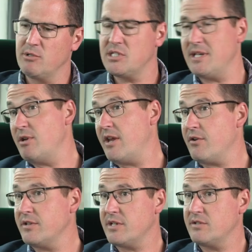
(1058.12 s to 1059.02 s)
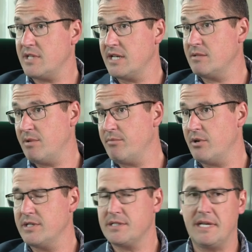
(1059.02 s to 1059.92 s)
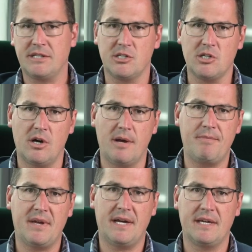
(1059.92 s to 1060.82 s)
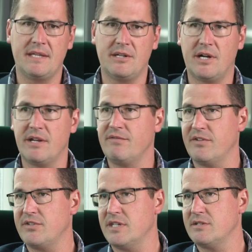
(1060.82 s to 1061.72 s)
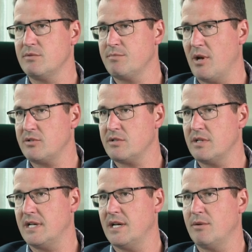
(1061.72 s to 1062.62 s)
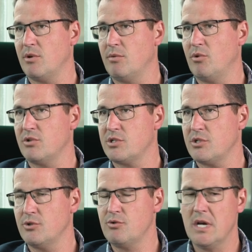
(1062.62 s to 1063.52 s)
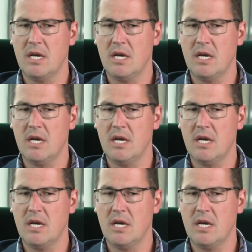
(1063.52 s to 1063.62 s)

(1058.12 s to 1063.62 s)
was a seminarian, so he's studying to be a priest at the right. time uh, in the 1950s. It was post uh, World War II.